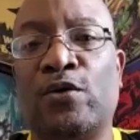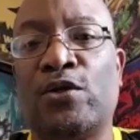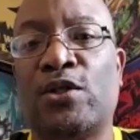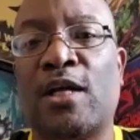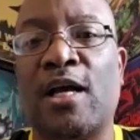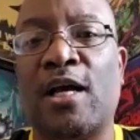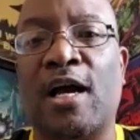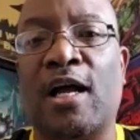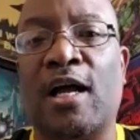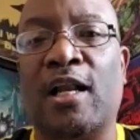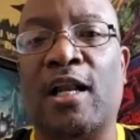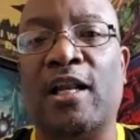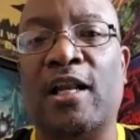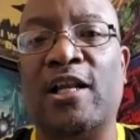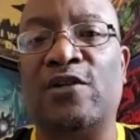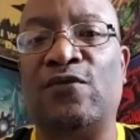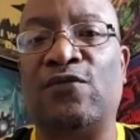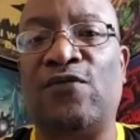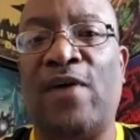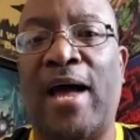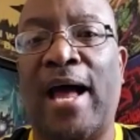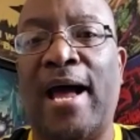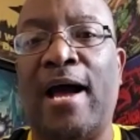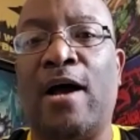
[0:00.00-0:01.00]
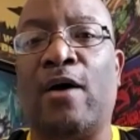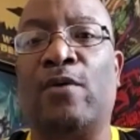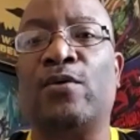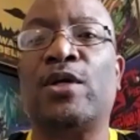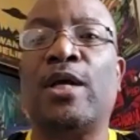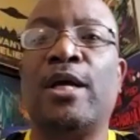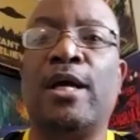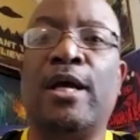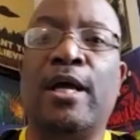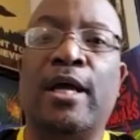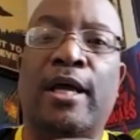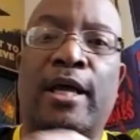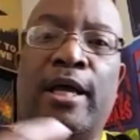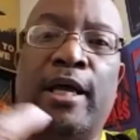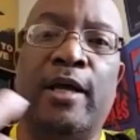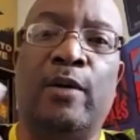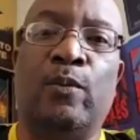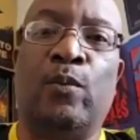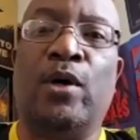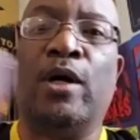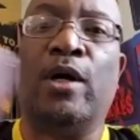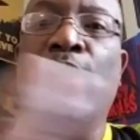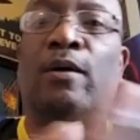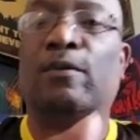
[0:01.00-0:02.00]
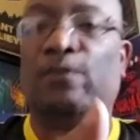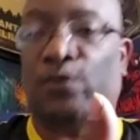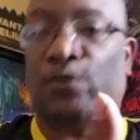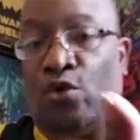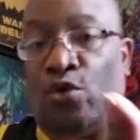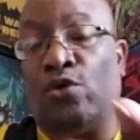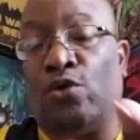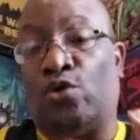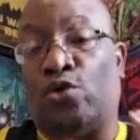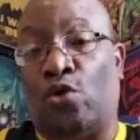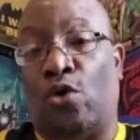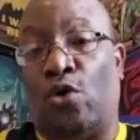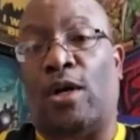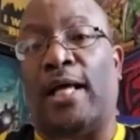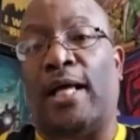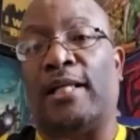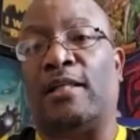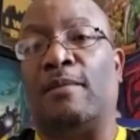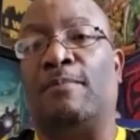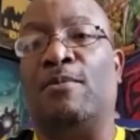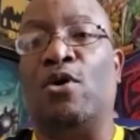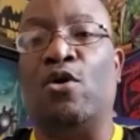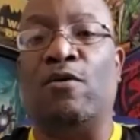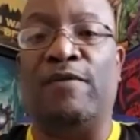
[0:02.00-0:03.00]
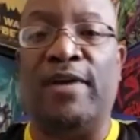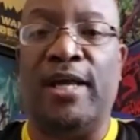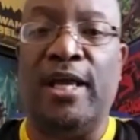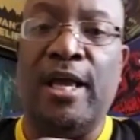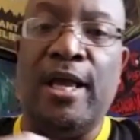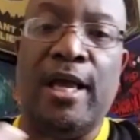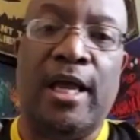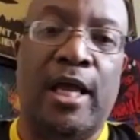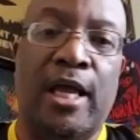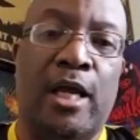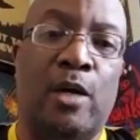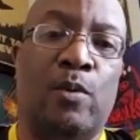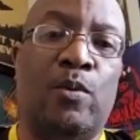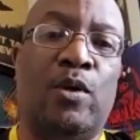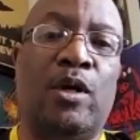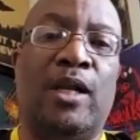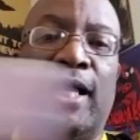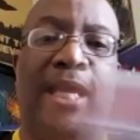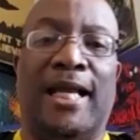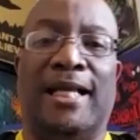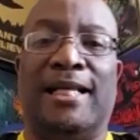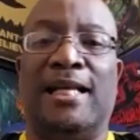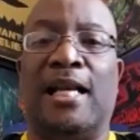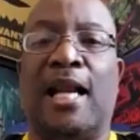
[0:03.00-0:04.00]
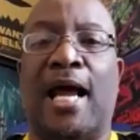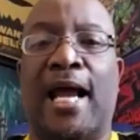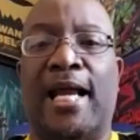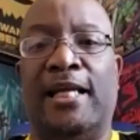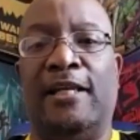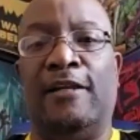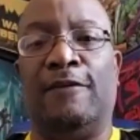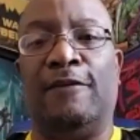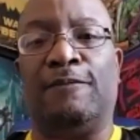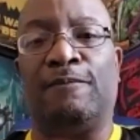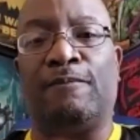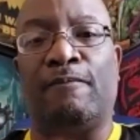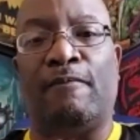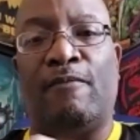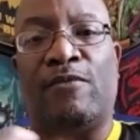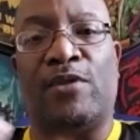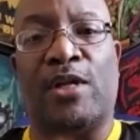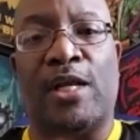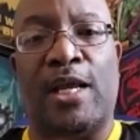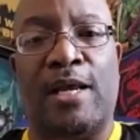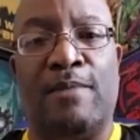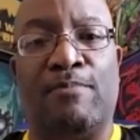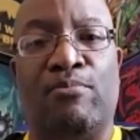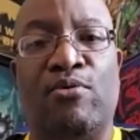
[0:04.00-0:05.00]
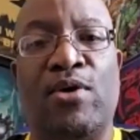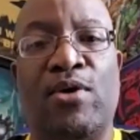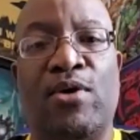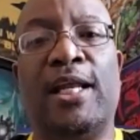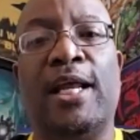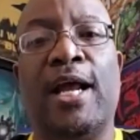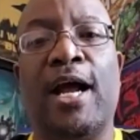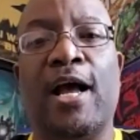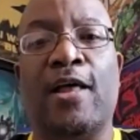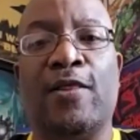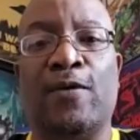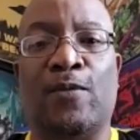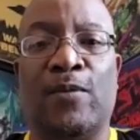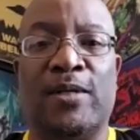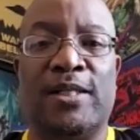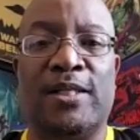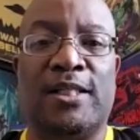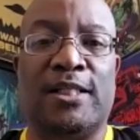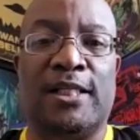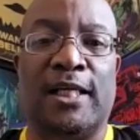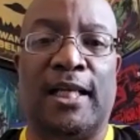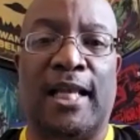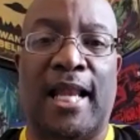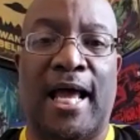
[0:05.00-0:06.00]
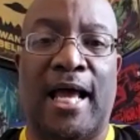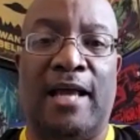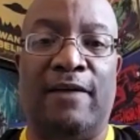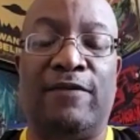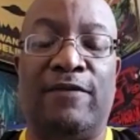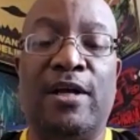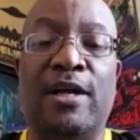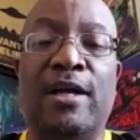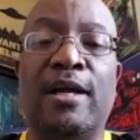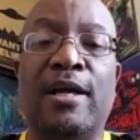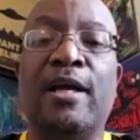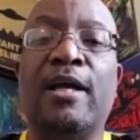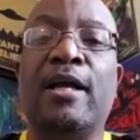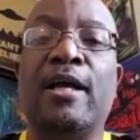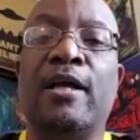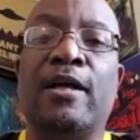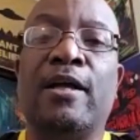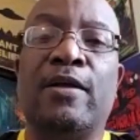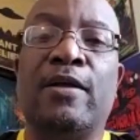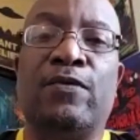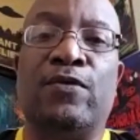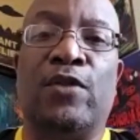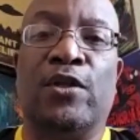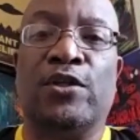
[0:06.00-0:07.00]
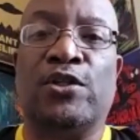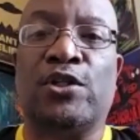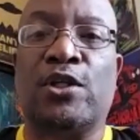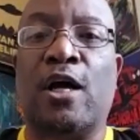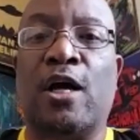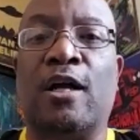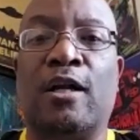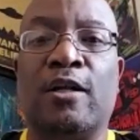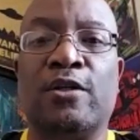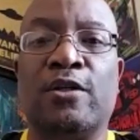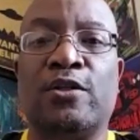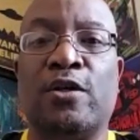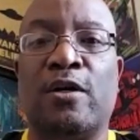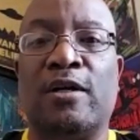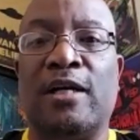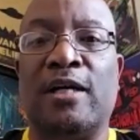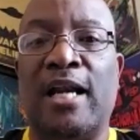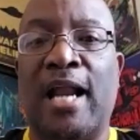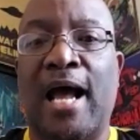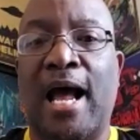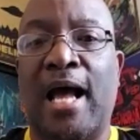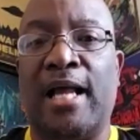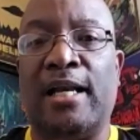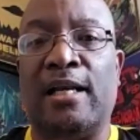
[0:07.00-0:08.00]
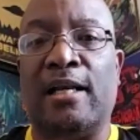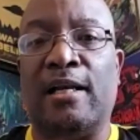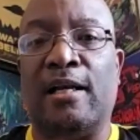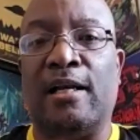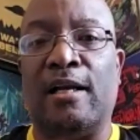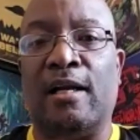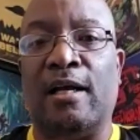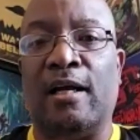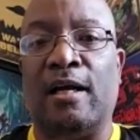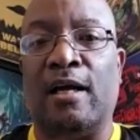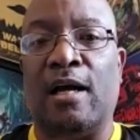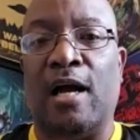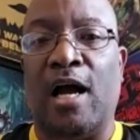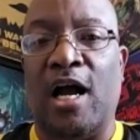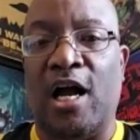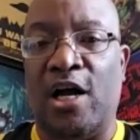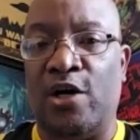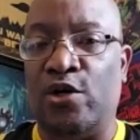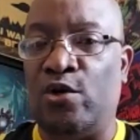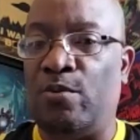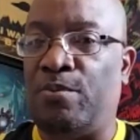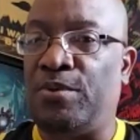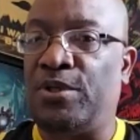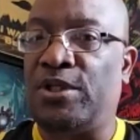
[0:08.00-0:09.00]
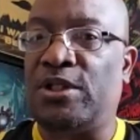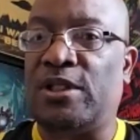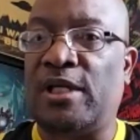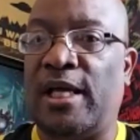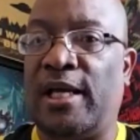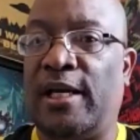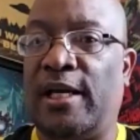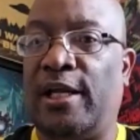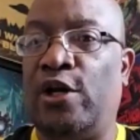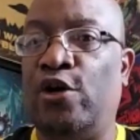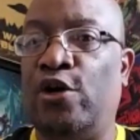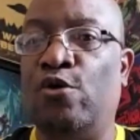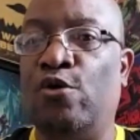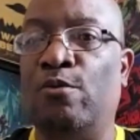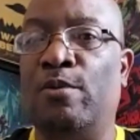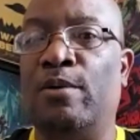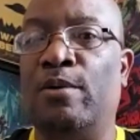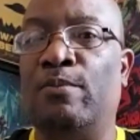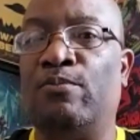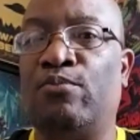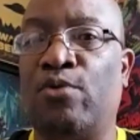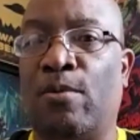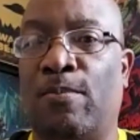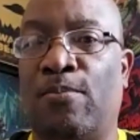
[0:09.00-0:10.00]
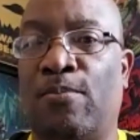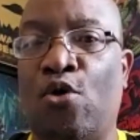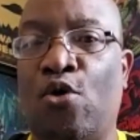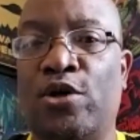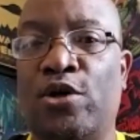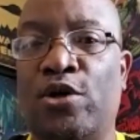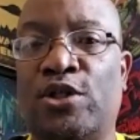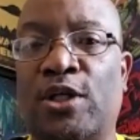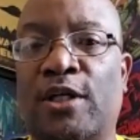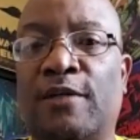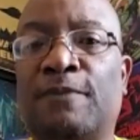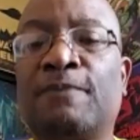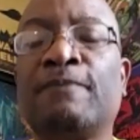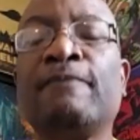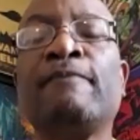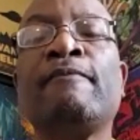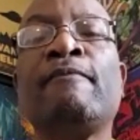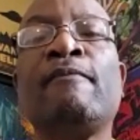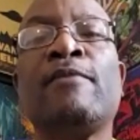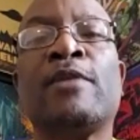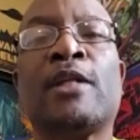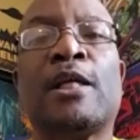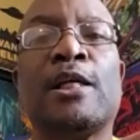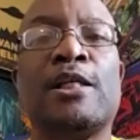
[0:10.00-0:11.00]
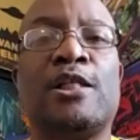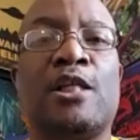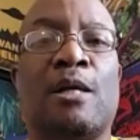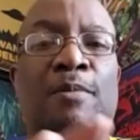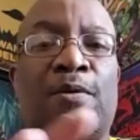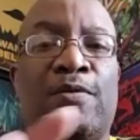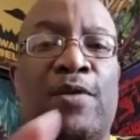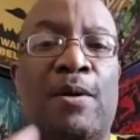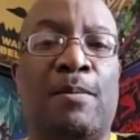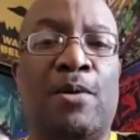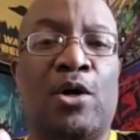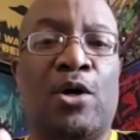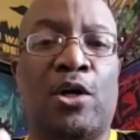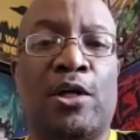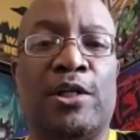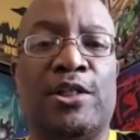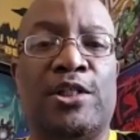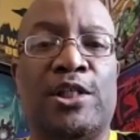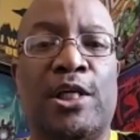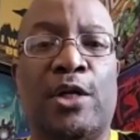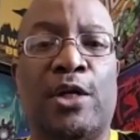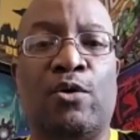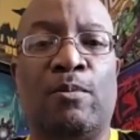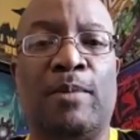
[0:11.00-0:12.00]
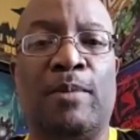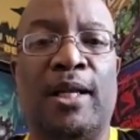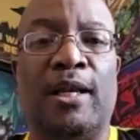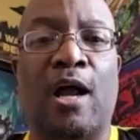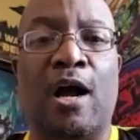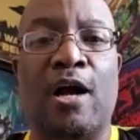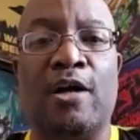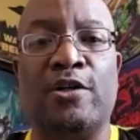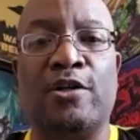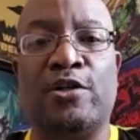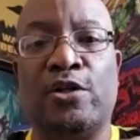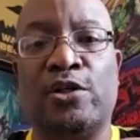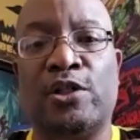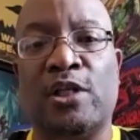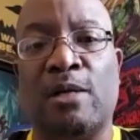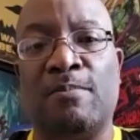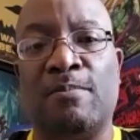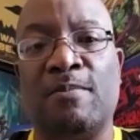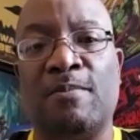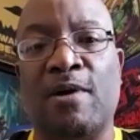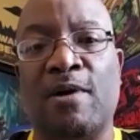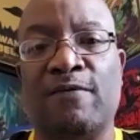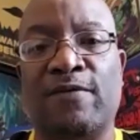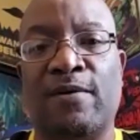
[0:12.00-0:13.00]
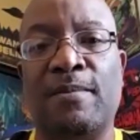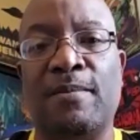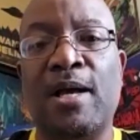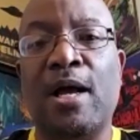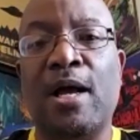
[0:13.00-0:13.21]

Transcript: skull, is found, it will, sort of like the movie, it will ignite and bring the other ones to life. The skulls are not 100% human proportion. Some of them are considerably larger. Some of them